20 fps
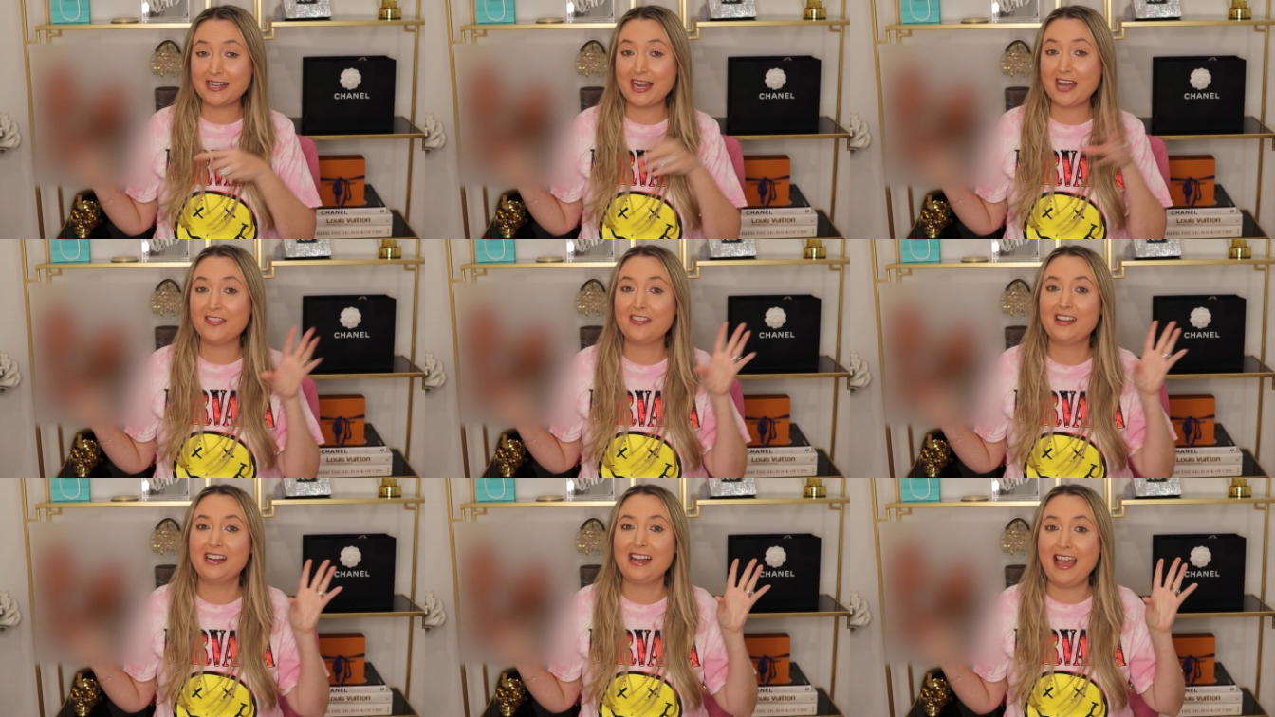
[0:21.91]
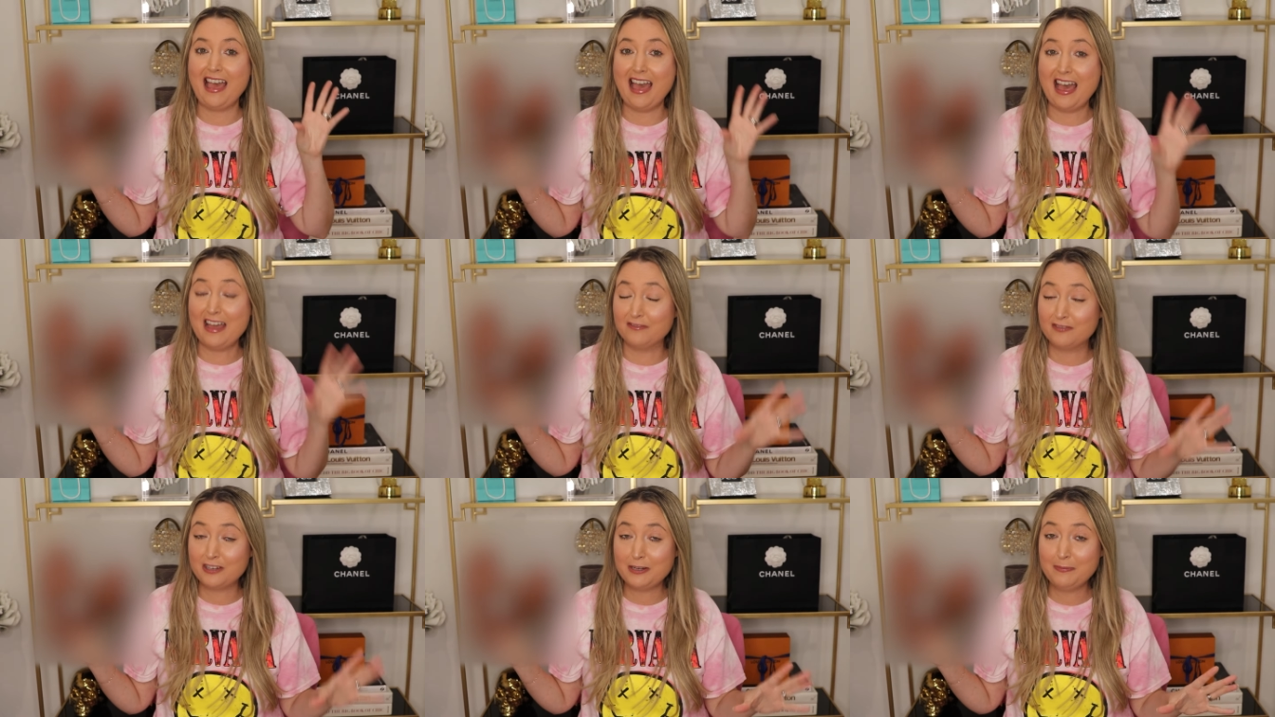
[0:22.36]
now that
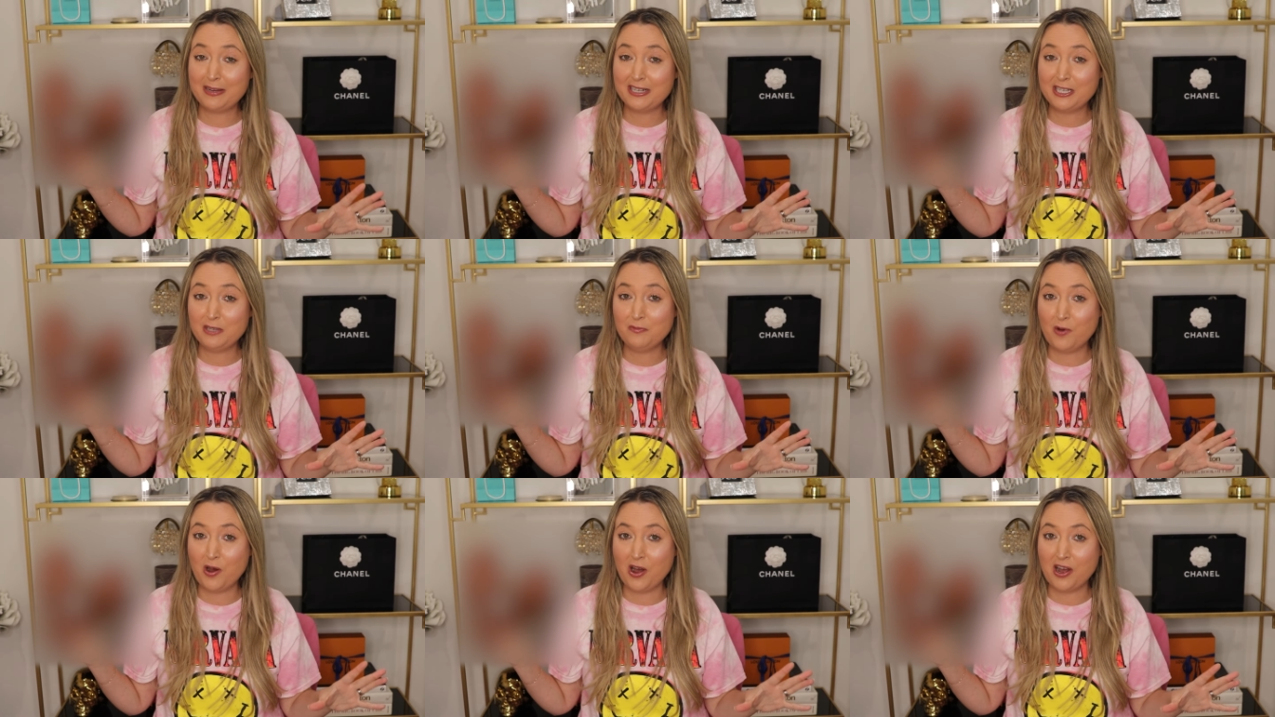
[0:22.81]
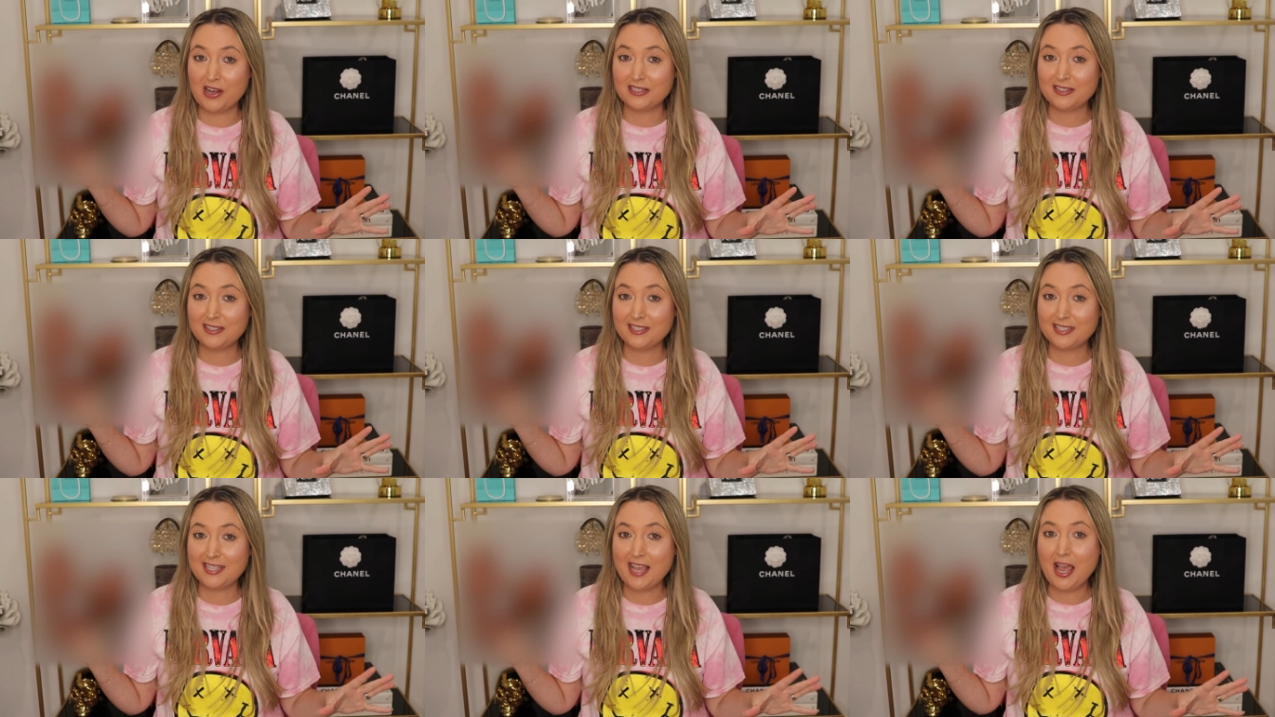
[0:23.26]
everybody
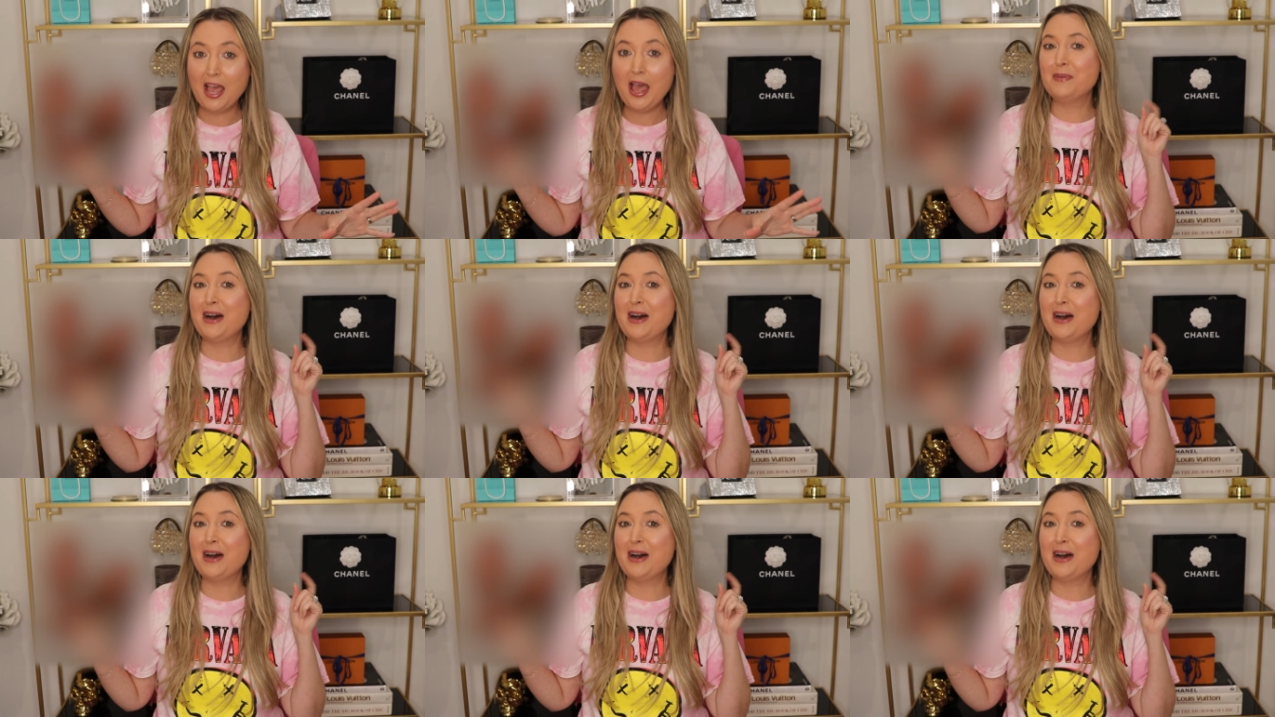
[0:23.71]
wants,